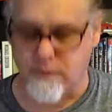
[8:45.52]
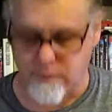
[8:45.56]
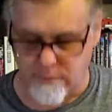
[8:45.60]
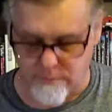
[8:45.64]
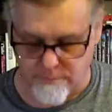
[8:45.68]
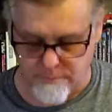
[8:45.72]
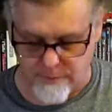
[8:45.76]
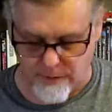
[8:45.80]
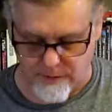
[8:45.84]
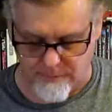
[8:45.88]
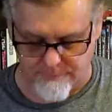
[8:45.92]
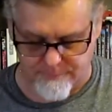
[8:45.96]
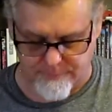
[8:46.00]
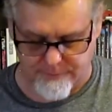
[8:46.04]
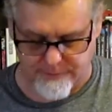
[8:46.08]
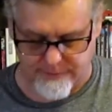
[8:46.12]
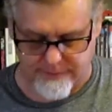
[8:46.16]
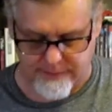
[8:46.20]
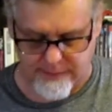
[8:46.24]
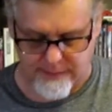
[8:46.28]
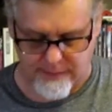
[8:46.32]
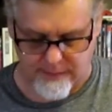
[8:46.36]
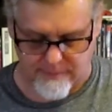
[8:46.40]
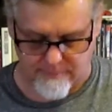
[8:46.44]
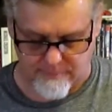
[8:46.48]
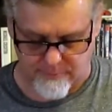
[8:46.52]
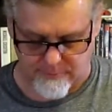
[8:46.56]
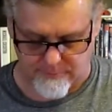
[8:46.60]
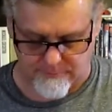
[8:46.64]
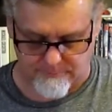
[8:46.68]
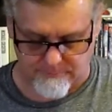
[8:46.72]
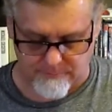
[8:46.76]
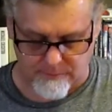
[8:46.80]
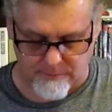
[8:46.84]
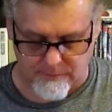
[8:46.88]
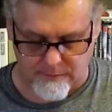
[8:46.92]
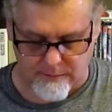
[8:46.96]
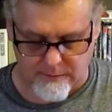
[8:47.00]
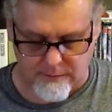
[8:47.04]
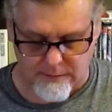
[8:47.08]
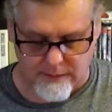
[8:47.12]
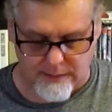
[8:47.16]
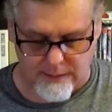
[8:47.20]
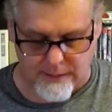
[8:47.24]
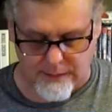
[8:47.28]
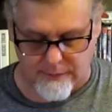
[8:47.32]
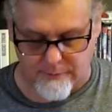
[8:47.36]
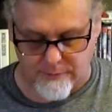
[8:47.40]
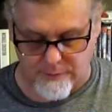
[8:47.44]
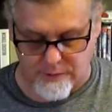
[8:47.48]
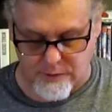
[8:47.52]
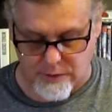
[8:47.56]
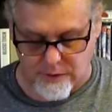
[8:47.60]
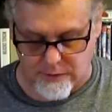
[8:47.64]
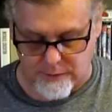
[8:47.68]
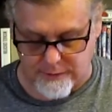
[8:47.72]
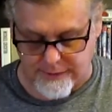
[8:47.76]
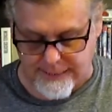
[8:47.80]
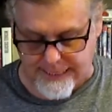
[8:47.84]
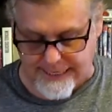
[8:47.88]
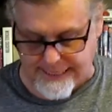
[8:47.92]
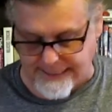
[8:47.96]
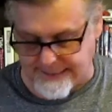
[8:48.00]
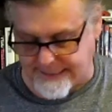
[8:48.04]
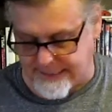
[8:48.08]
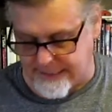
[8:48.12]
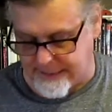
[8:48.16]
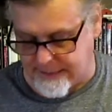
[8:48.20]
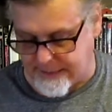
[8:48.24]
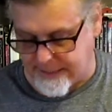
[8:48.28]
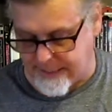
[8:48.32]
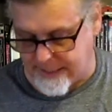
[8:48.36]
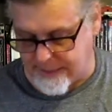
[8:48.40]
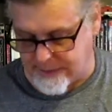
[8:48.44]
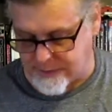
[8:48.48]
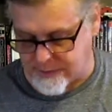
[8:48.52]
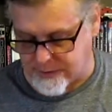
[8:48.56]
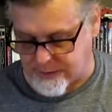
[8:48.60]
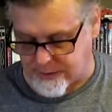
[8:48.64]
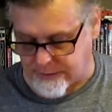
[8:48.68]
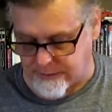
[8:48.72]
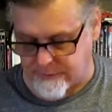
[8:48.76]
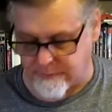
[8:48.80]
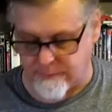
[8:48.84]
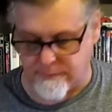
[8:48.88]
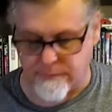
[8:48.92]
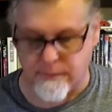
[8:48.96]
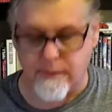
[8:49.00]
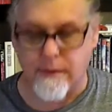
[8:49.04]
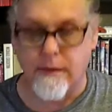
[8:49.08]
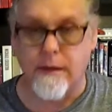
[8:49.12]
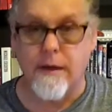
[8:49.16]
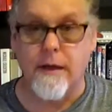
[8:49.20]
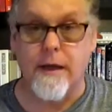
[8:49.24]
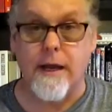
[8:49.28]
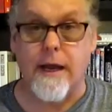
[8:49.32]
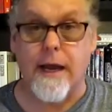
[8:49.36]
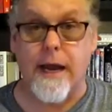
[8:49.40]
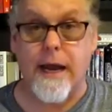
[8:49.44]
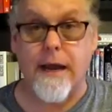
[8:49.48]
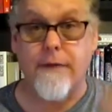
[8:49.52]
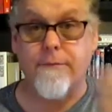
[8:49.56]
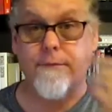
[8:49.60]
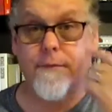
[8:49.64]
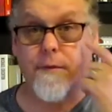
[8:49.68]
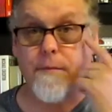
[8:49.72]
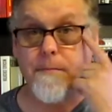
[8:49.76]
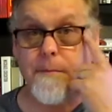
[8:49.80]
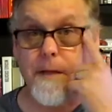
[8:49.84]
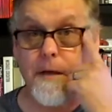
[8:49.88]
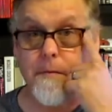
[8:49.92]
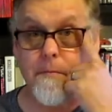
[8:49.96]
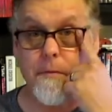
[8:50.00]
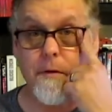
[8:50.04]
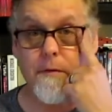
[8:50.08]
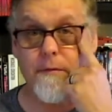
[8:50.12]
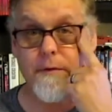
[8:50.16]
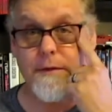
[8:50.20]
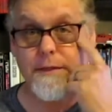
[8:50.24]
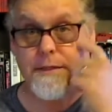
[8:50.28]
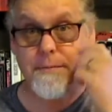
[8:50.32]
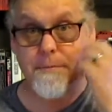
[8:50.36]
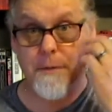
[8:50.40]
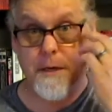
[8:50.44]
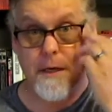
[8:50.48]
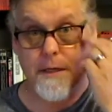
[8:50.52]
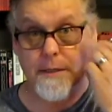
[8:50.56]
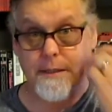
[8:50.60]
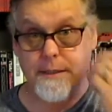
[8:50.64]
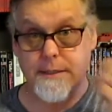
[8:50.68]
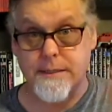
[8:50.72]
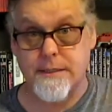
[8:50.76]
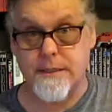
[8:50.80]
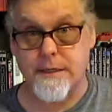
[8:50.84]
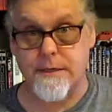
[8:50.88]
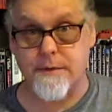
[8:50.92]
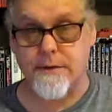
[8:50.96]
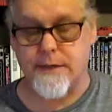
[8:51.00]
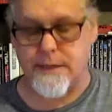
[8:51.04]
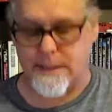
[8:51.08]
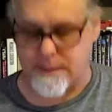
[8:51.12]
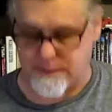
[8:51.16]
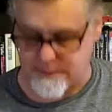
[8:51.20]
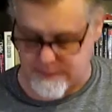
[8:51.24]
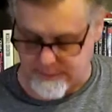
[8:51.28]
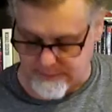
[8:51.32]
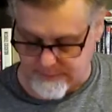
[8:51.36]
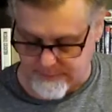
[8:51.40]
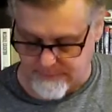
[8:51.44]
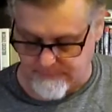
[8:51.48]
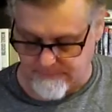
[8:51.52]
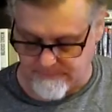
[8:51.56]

You bumped the camera. It was called Alien Nation, and from that movie spawned a series.